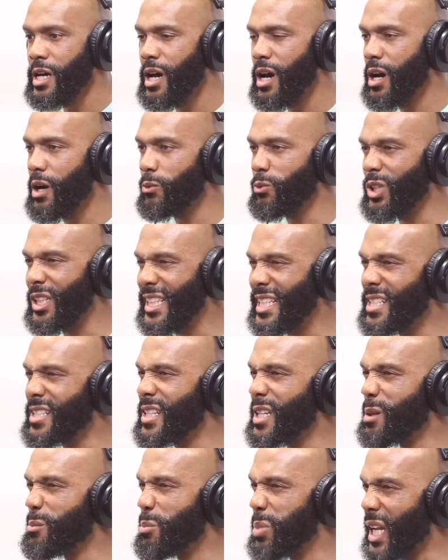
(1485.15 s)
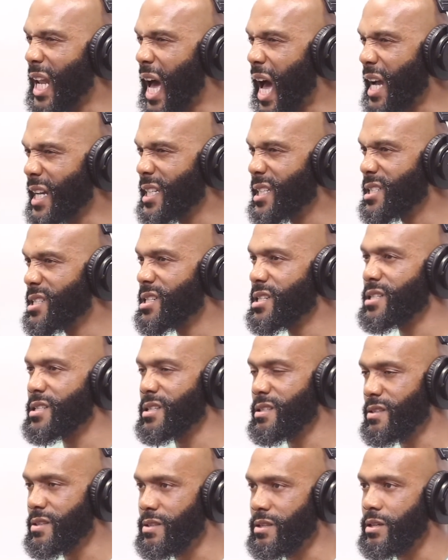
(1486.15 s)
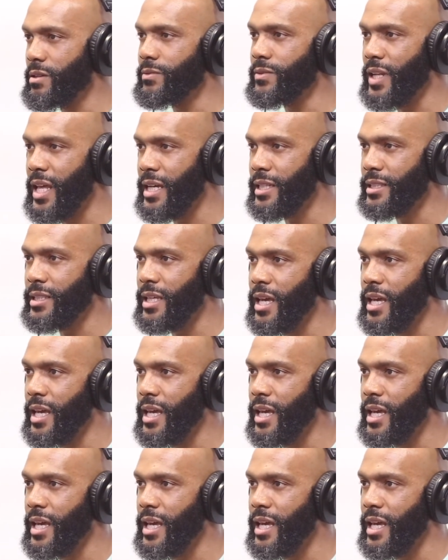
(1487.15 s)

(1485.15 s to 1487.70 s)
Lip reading: releasing blockages and stuff like